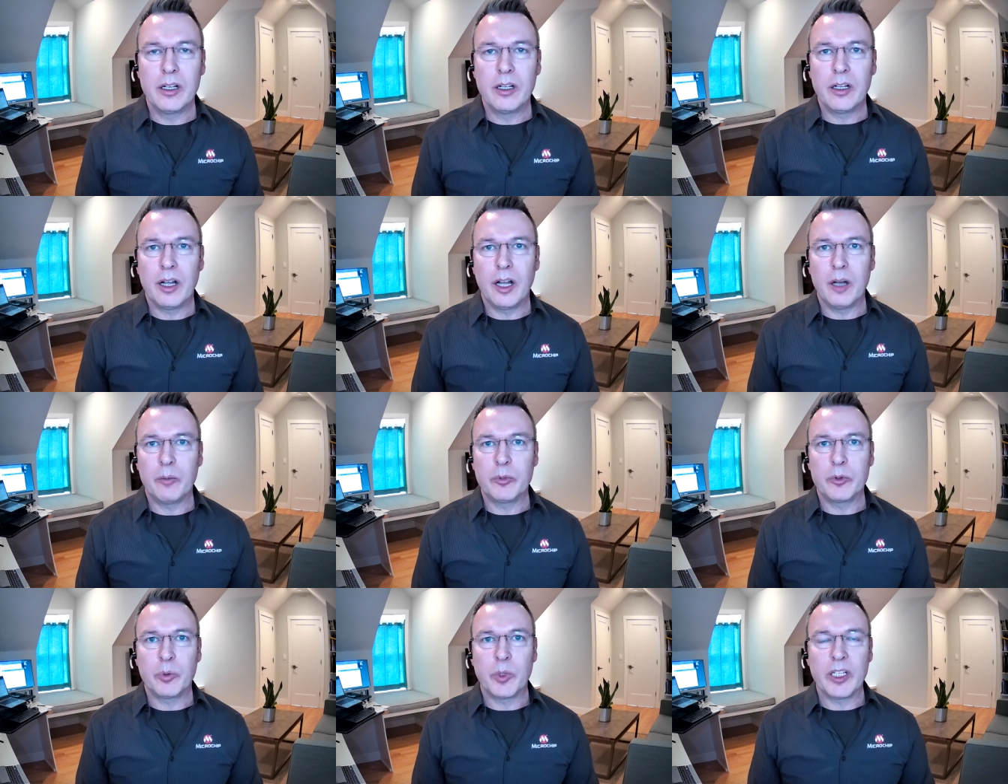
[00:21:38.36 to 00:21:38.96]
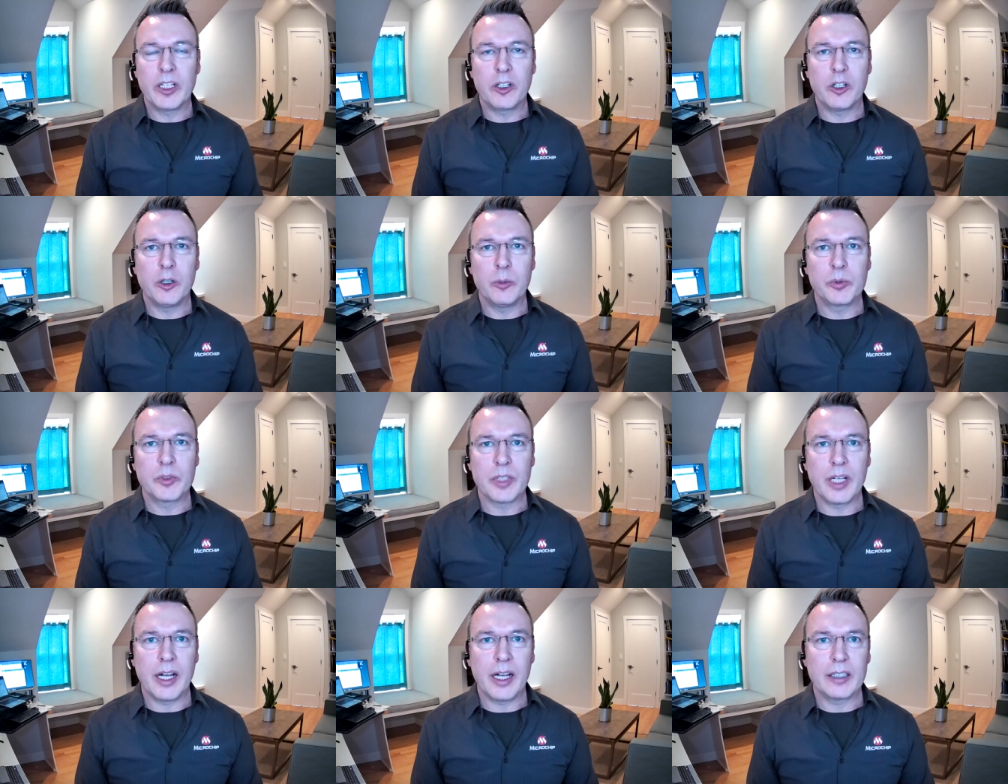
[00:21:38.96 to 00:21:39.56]
uh, between
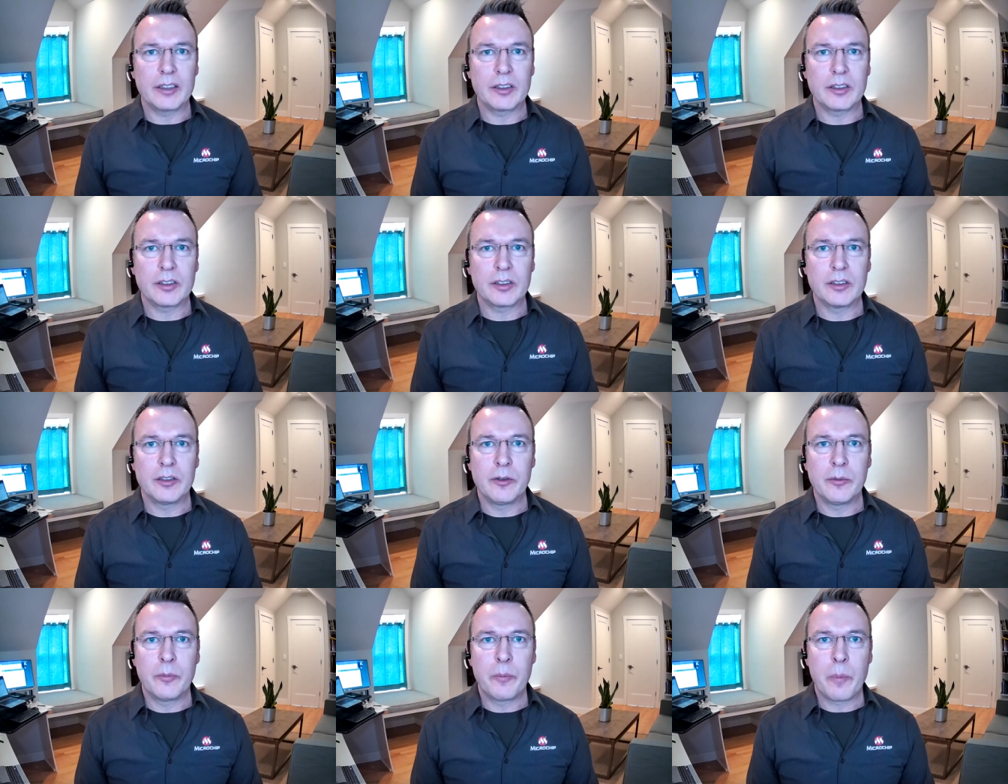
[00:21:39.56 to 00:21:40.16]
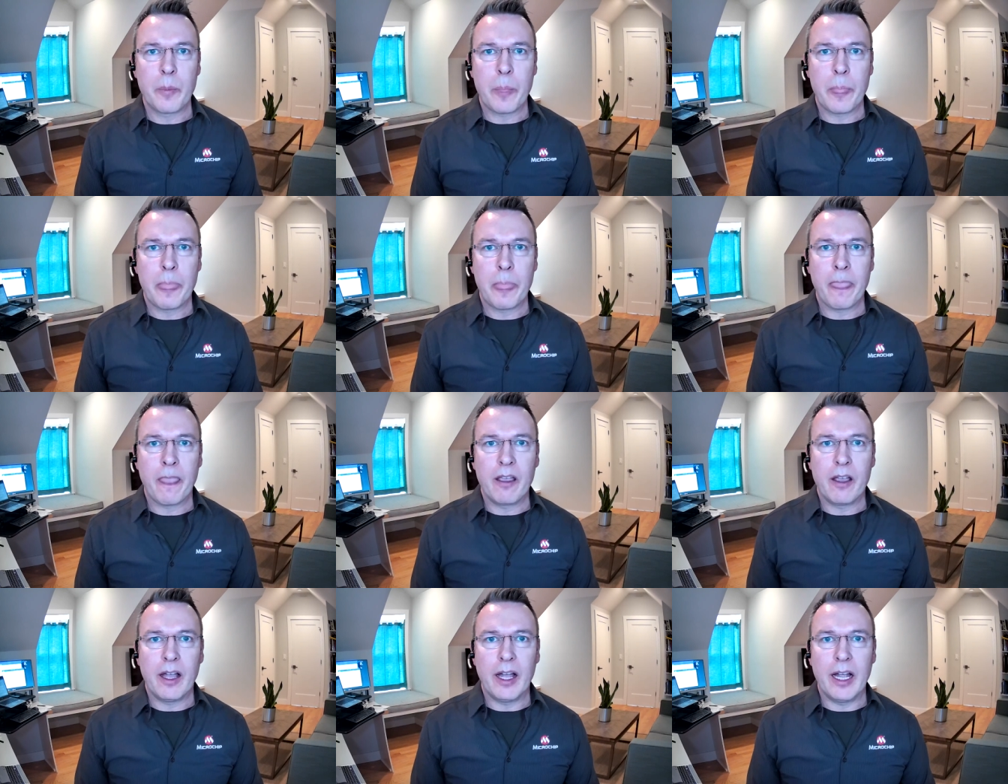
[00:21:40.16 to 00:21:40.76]
CubeSats
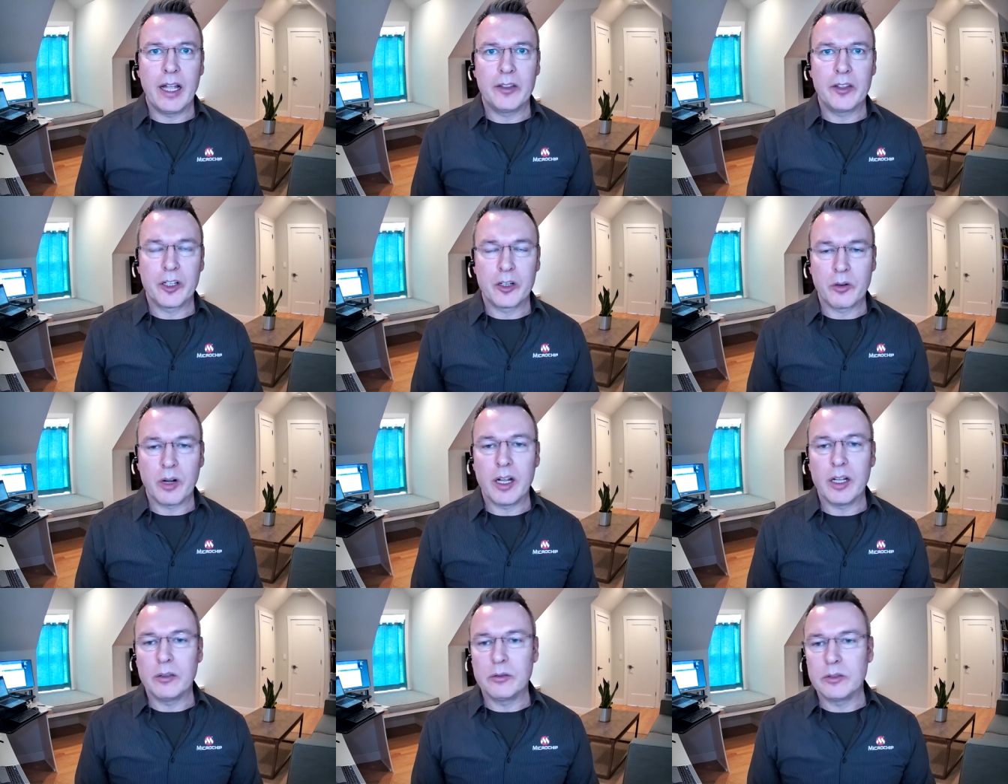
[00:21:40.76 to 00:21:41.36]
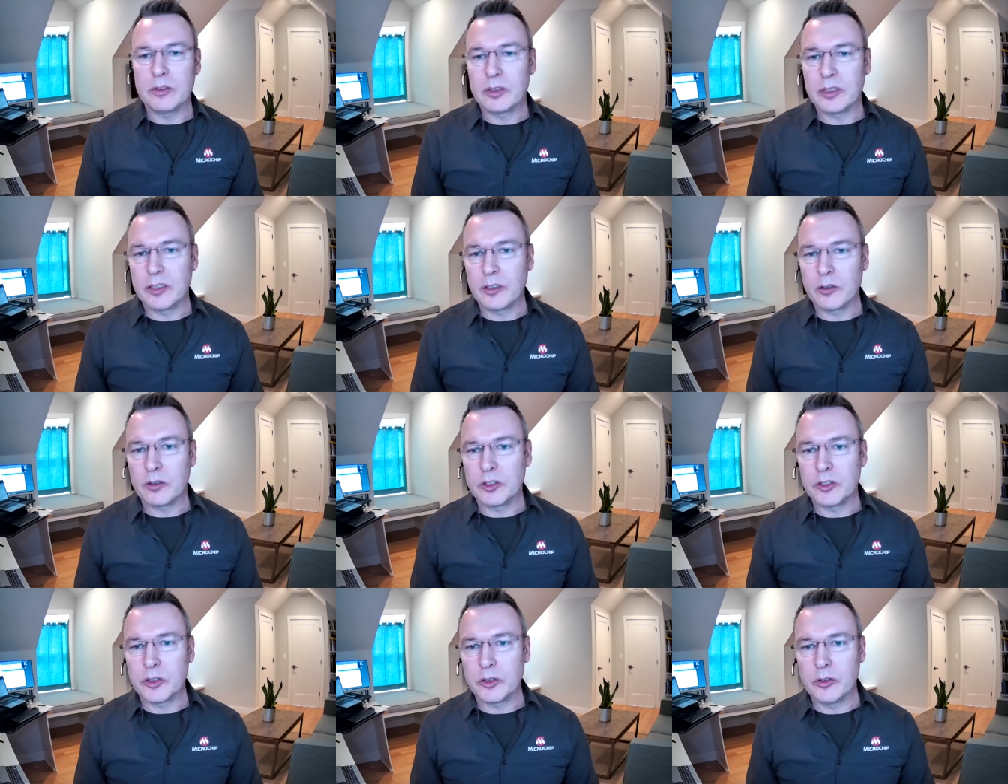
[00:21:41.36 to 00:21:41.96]
and the ground in
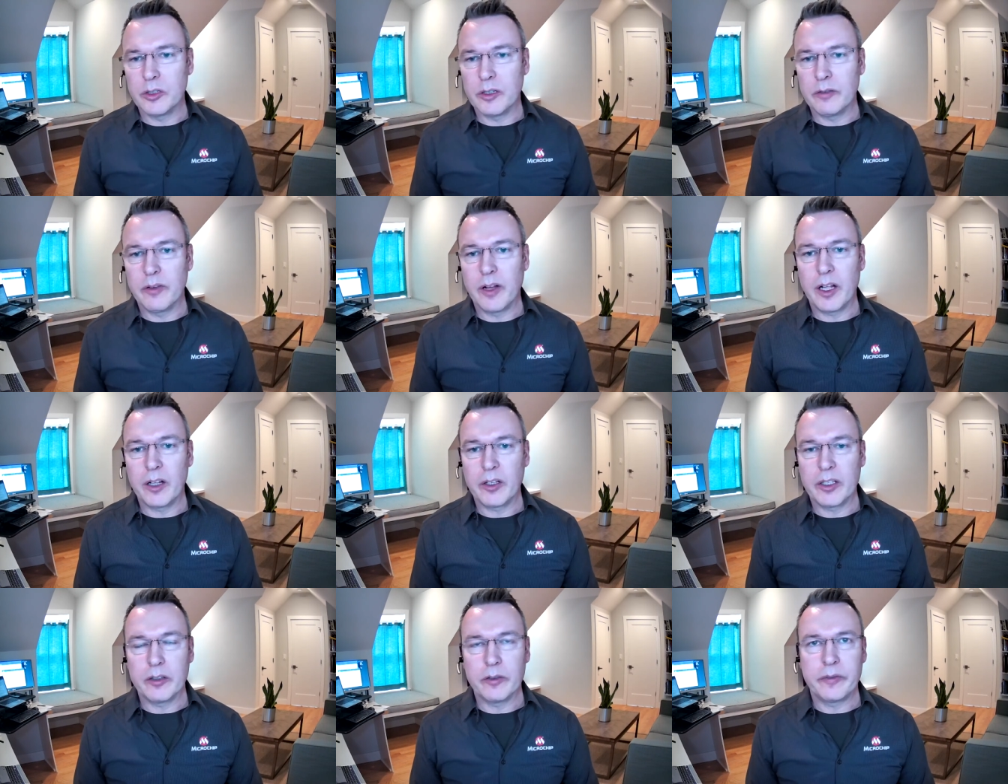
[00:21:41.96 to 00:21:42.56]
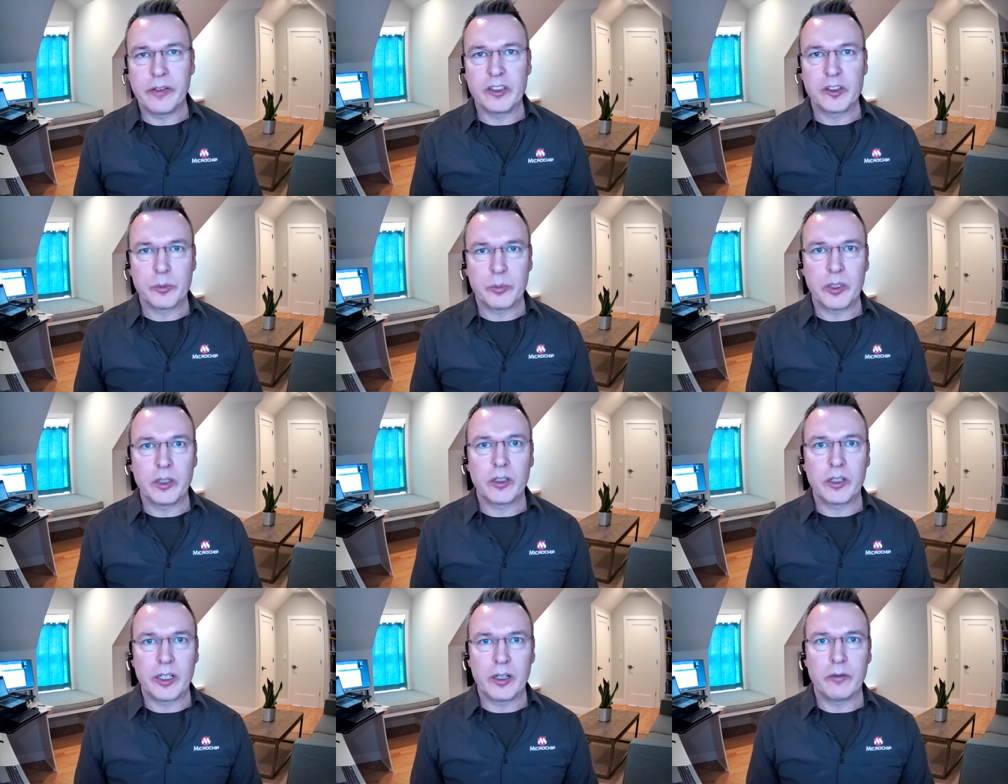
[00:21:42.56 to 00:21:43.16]
order to evaluate the
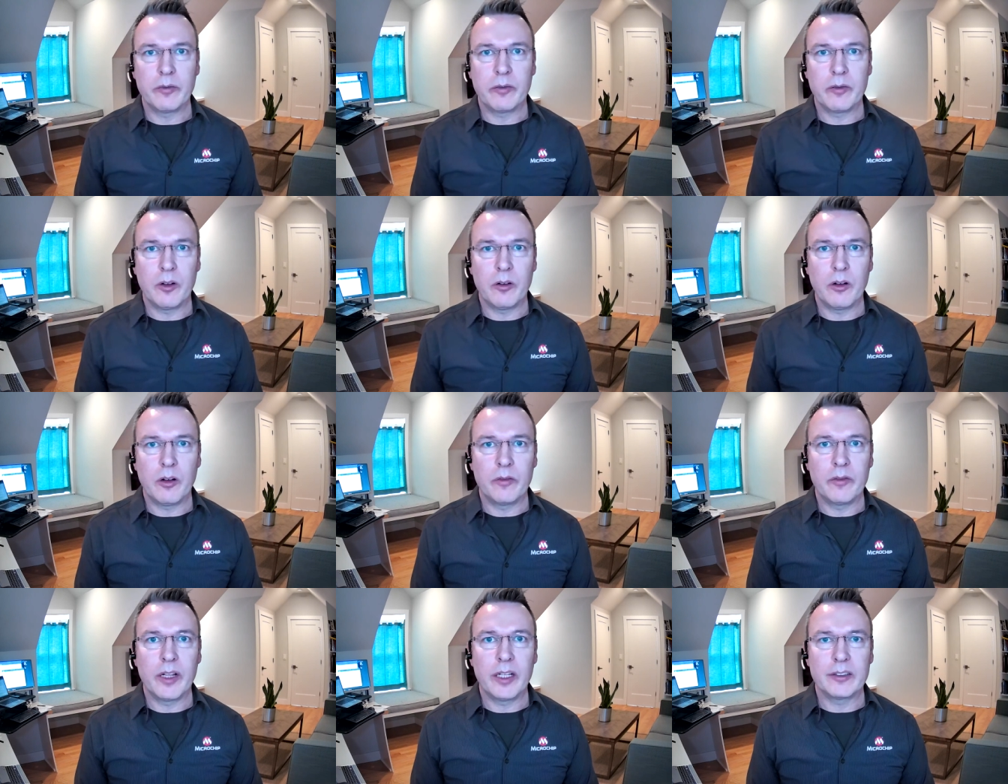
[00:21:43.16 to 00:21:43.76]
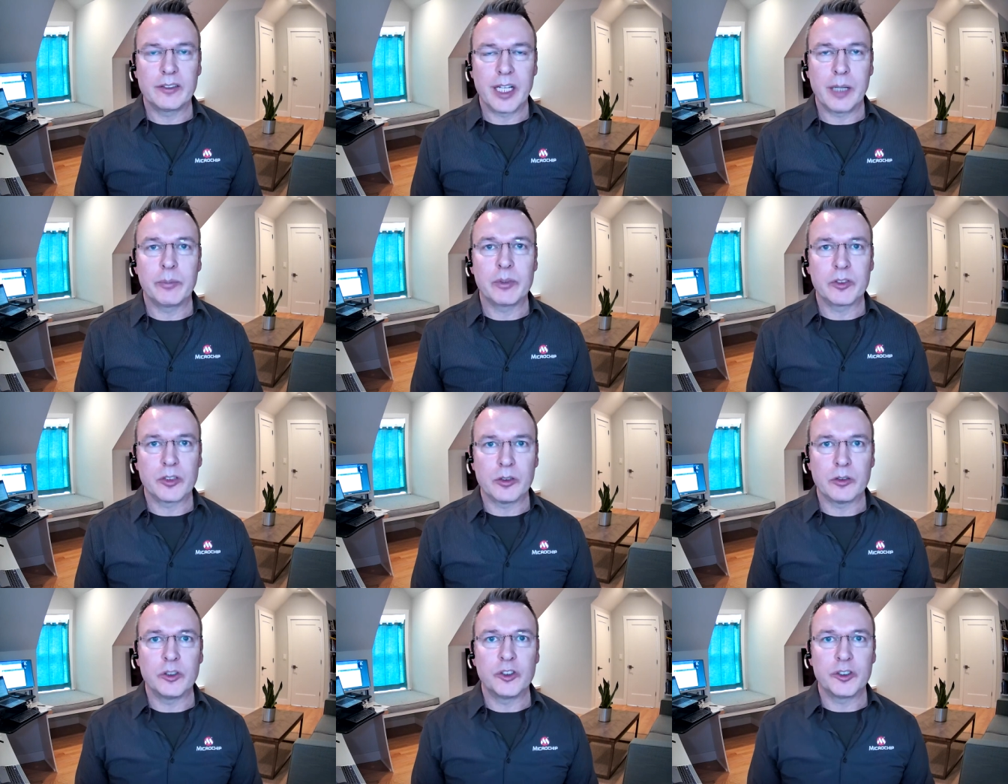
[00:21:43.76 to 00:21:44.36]
feasibility of, of that type of
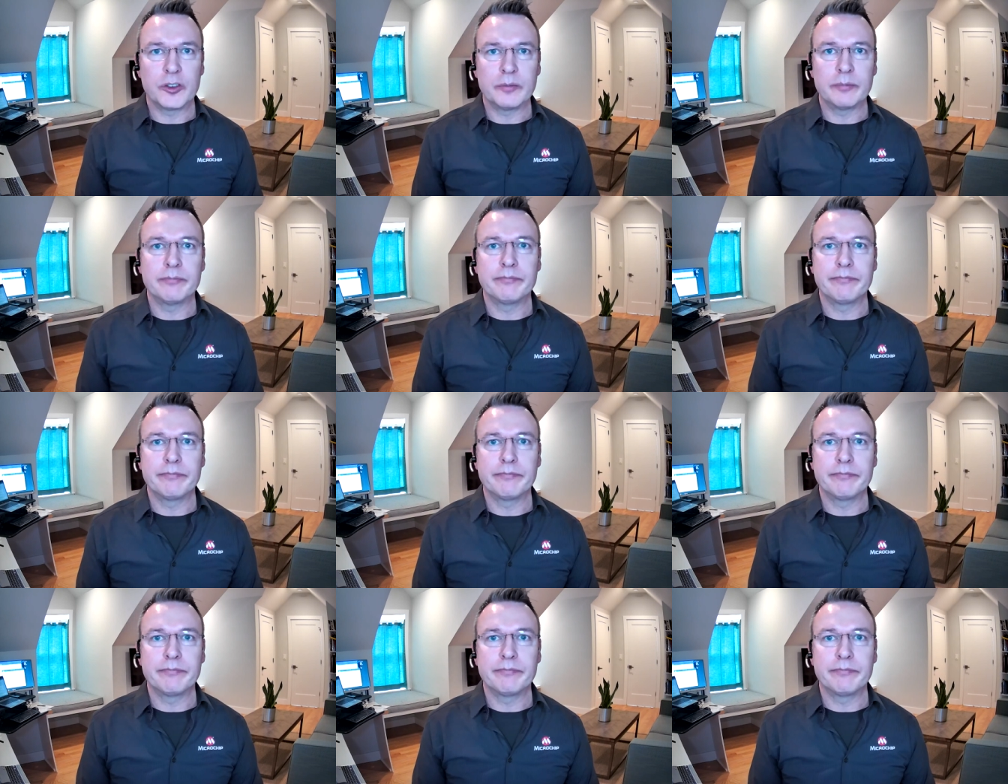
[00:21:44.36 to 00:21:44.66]
solution